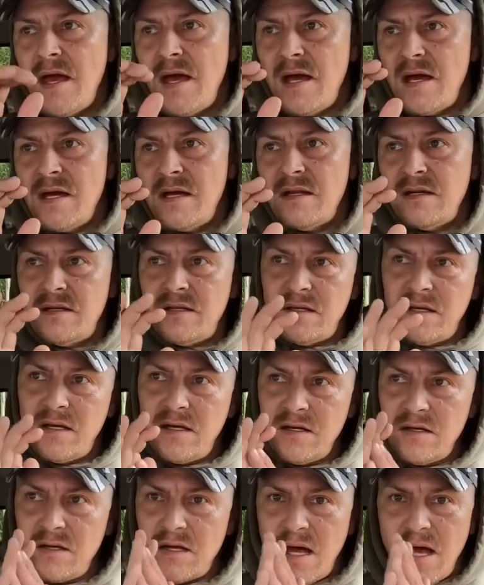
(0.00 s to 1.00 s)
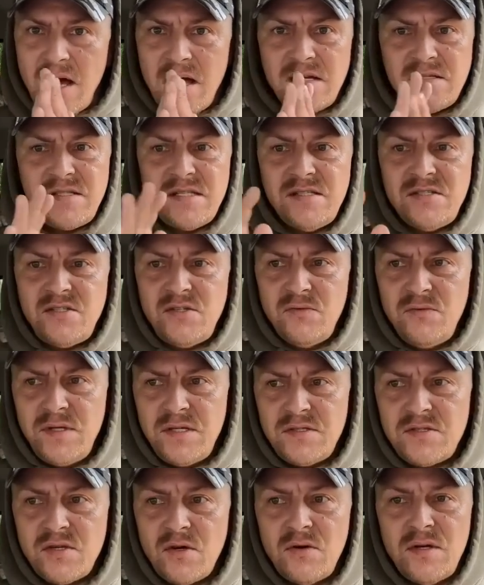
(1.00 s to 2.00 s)
And as he's
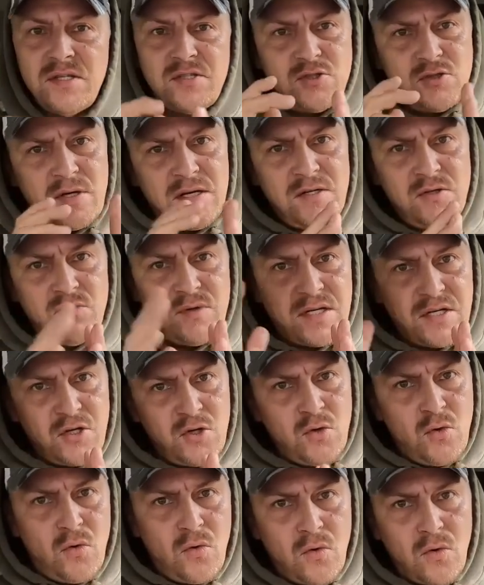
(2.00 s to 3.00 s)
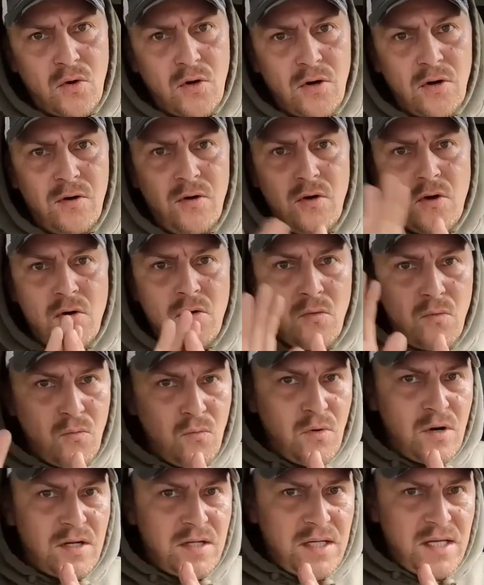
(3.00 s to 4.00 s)
doing so, he's trying to ignore
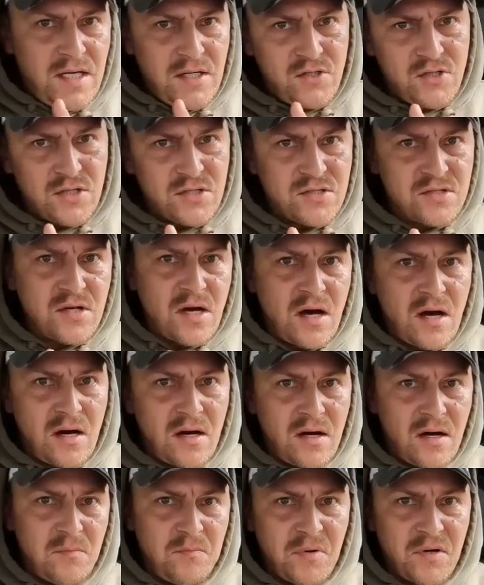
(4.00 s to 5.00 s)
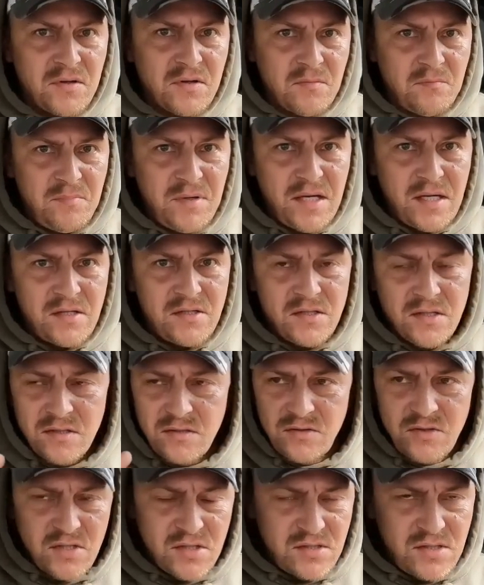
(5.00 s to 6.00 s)
what he just saw up on the beach.
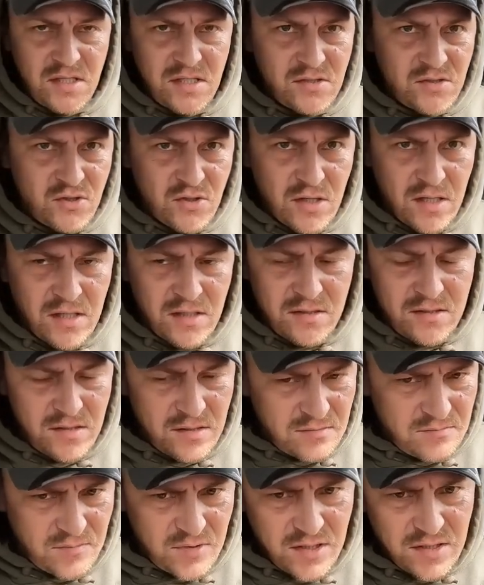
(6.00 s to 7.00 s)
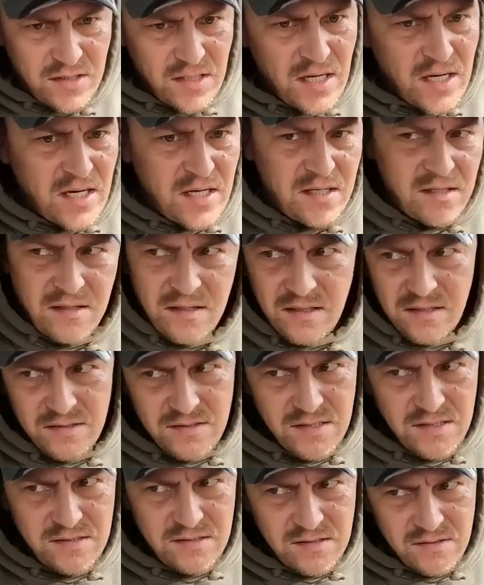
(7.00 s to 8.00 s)
It just he's trying to deny the
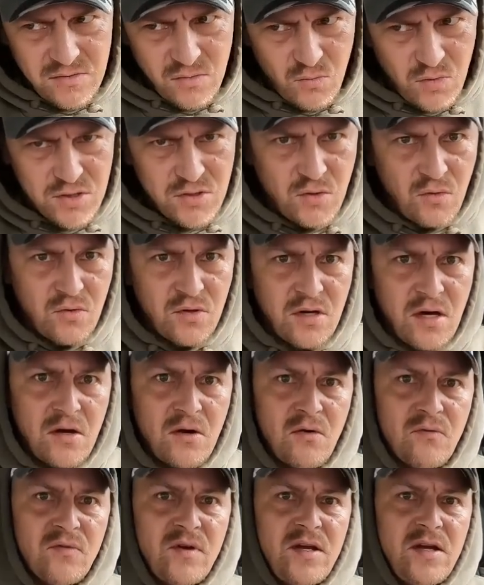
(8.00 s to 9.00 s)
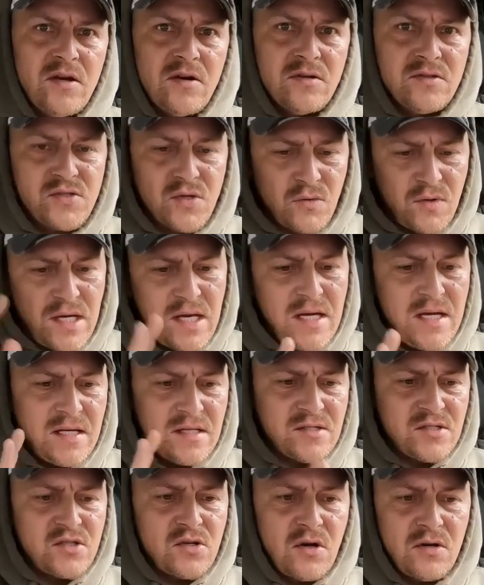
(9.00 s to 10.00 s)
existence of what's going on over here so he
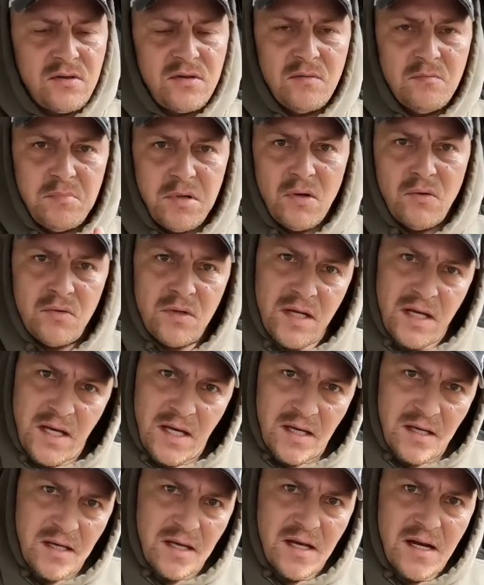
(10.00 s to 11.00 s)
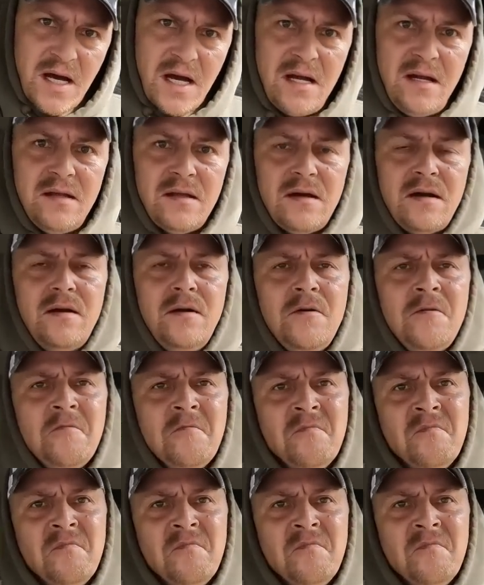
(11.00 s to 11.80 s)
can start the boat and get out of there.